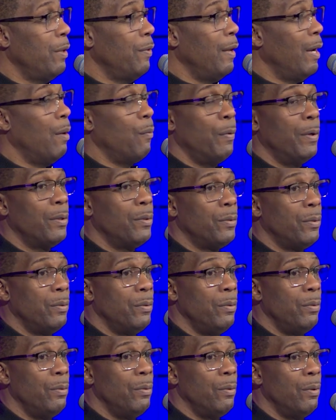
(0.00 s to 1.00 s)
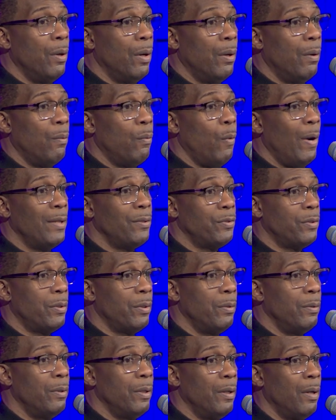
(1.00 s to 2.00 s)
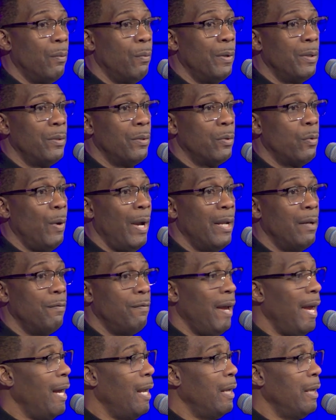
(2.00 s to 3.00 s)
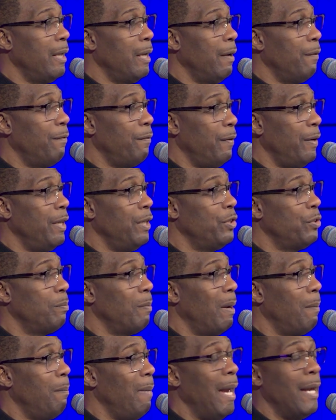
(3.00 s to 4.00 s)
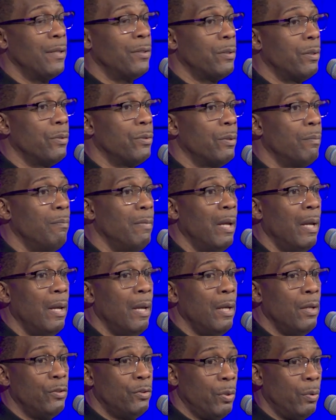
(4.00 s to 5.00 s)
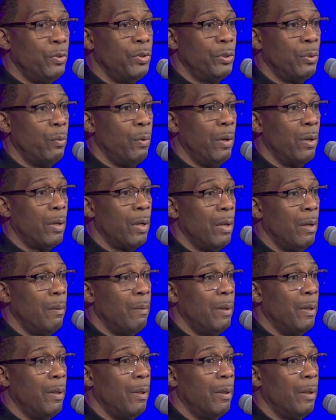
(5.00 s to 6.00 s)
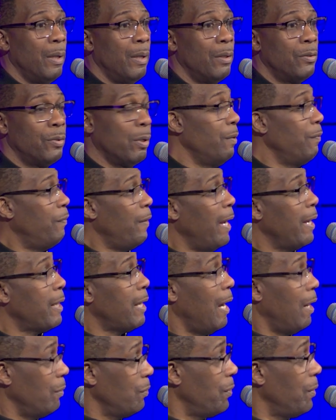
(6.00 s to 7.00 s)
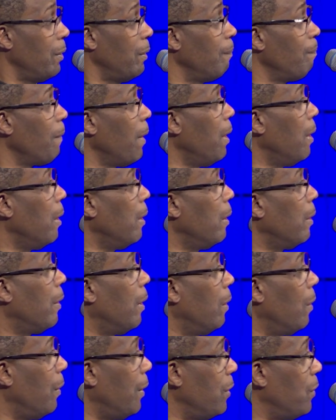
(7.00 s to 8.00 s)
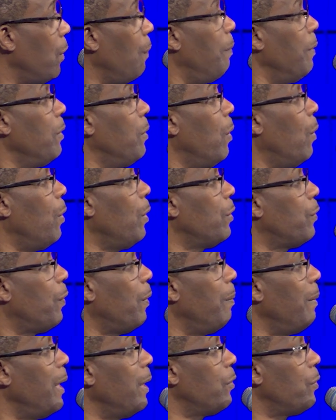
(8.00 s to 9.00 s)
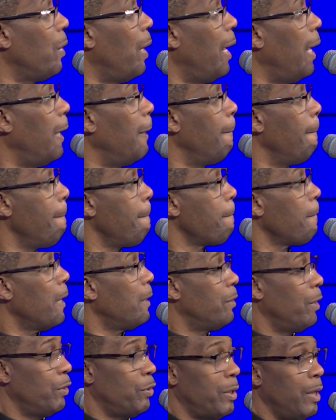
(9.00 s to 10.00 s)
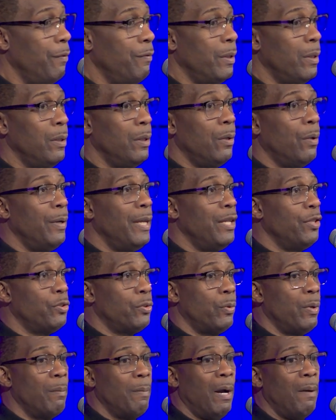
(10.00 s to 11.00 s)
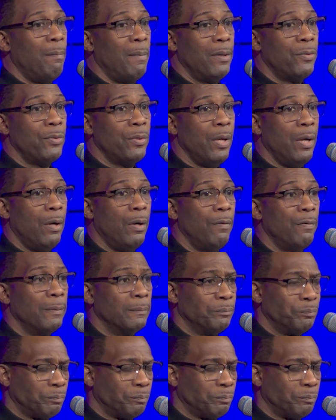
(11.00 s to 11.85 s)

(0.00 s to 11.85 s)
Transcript: Then I went to Western, and I went to Grand Valley, and I finished my master's in social work, and I'm a certified counselor. The Lord has opened doors for me, so I just give you a little history about myself.